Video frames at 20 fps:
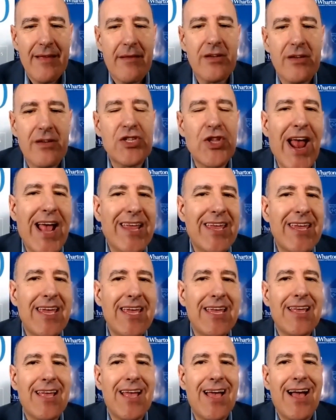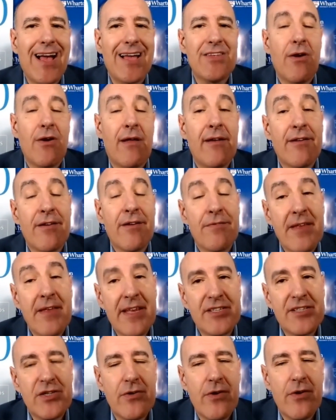Because tracking, uh, you know, a lot of
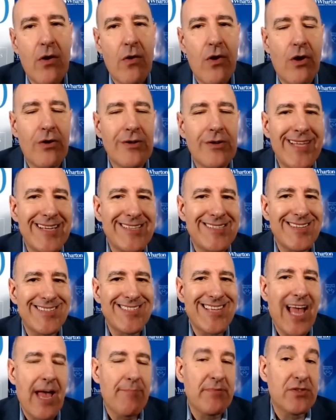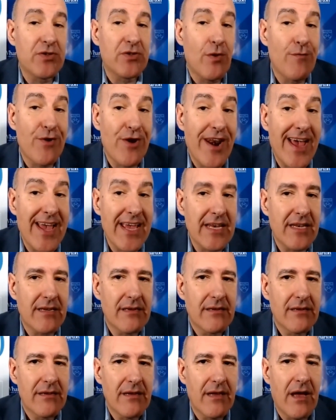it, as you know, long distance happens
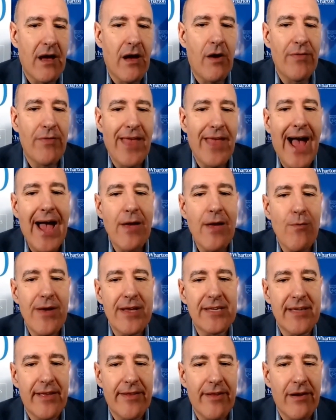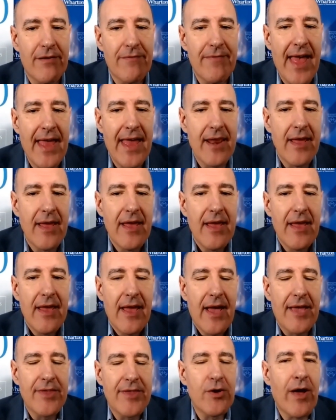overnight uh, on the highways and all of that.
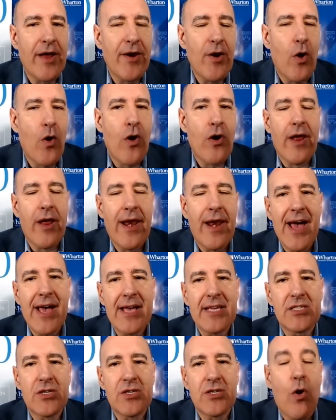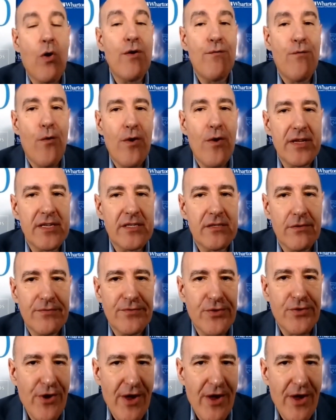And you can organize convoys of